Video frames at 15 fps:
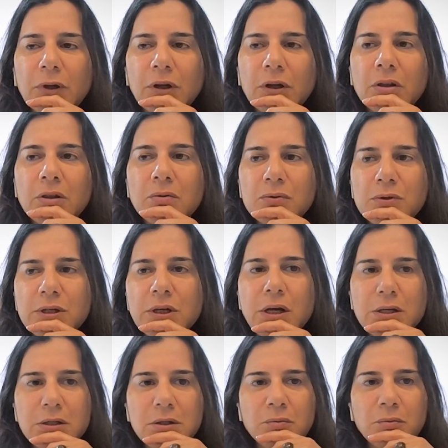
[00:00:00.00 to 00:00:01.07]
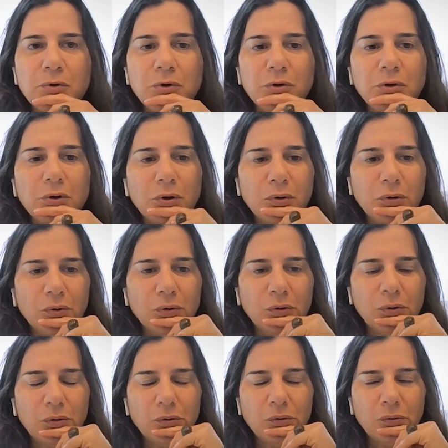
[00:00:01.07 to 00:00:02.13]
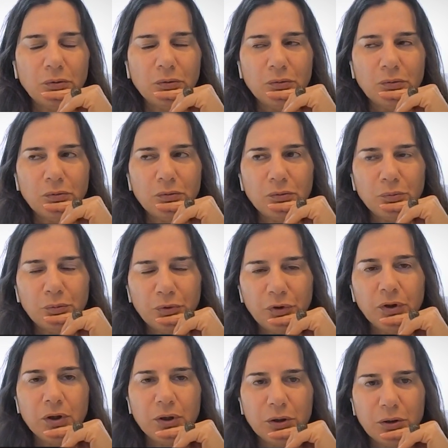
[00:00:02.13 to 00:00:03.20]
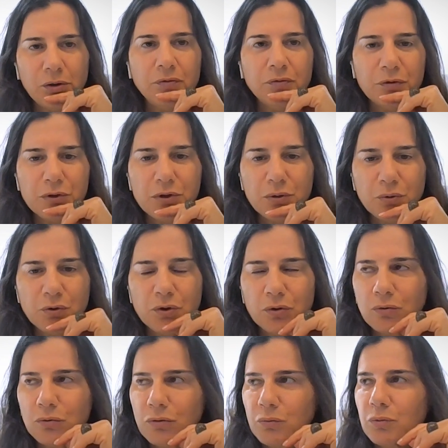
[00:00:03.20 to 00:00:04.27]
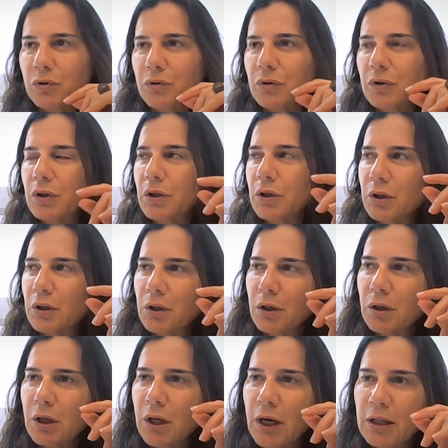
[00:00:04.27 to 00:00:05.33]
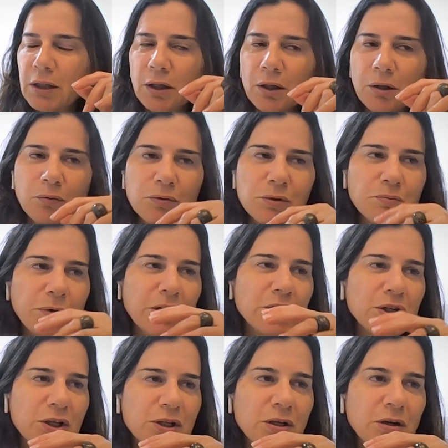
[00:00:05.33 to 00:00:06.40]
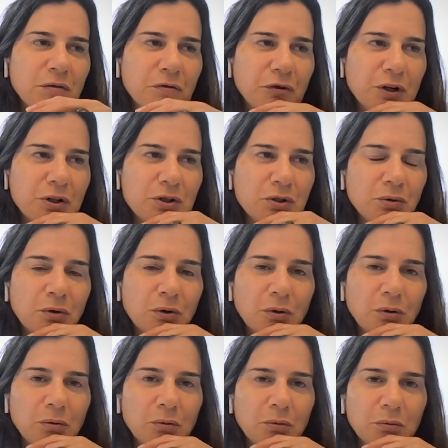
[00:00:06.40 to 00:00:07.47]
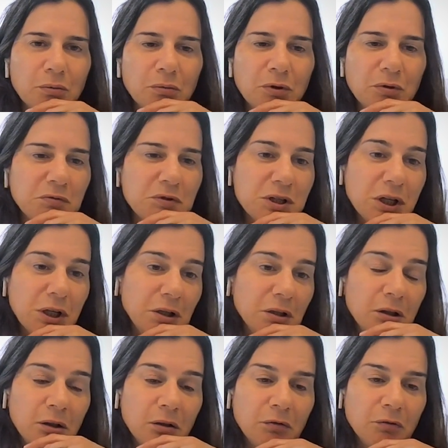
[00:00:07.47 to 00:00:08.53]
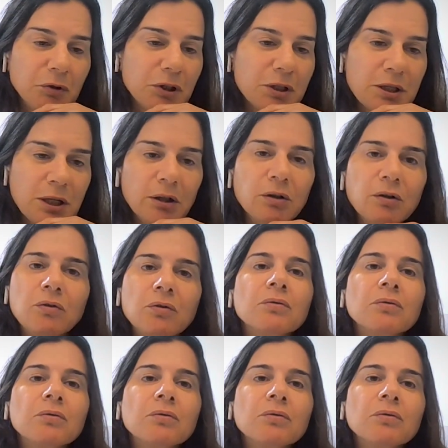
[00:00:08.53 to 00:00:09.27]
enthusiasm on bringing a different solution to the world. I think it was much easier for us to go with recycling if we decided